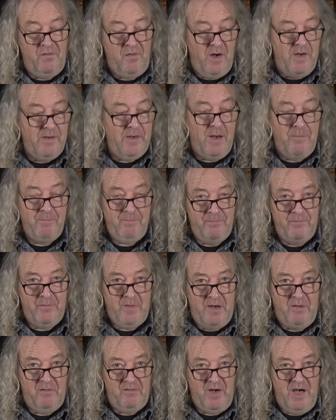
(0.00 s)
find
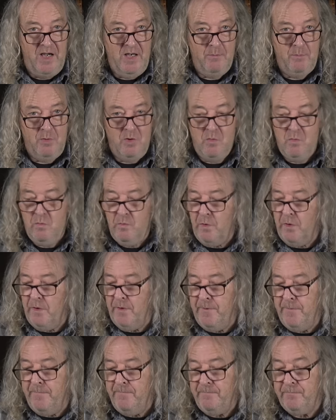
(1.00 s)
they're available
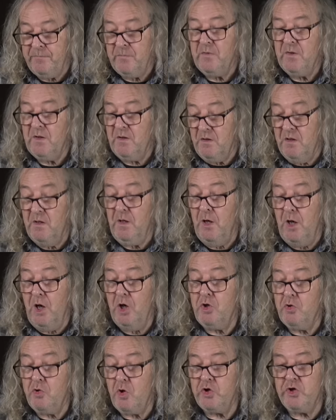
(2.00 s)

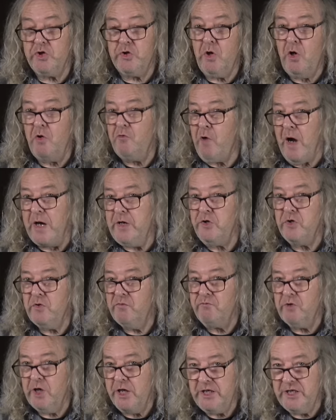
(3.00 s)
across a range
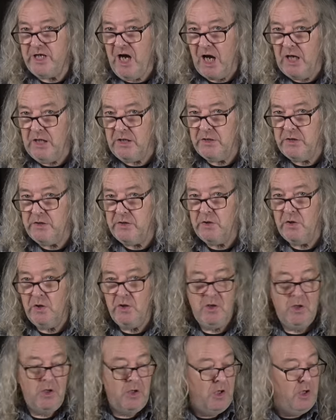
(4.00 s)
of retailers.
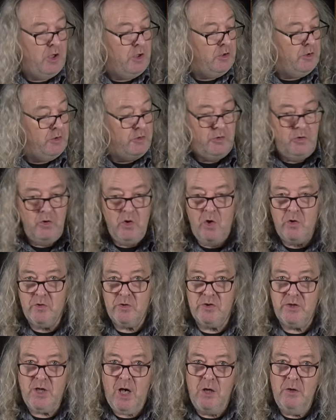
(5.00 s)
Not
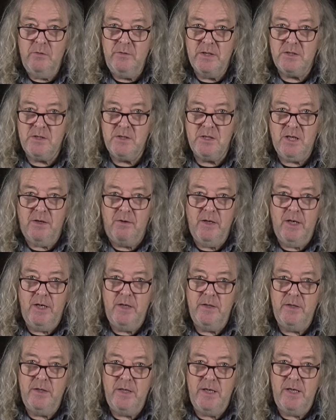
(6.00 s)
so necessarily
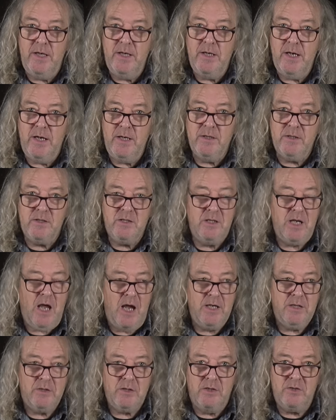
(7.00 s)
in the
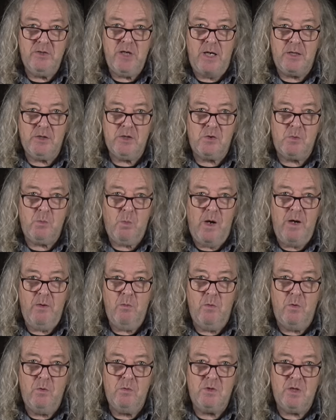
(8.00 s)
States. I checked
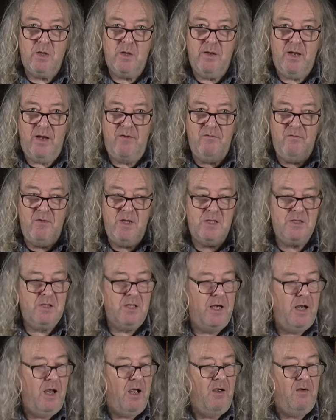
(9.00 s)
Sweetwater, they've
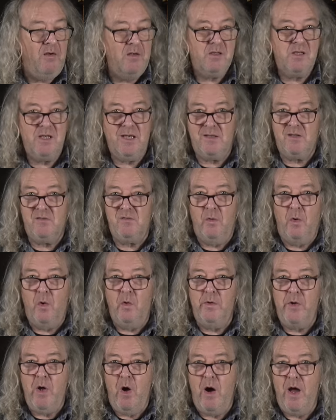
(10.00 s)
listed it at
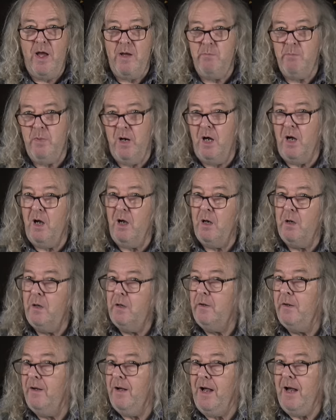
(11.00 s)
£649, but
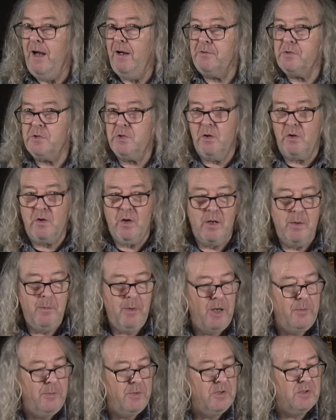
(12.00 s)
out of stock at the
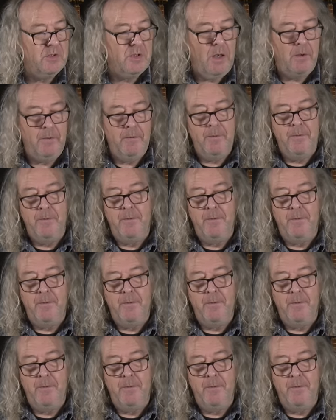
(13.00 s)
moment. So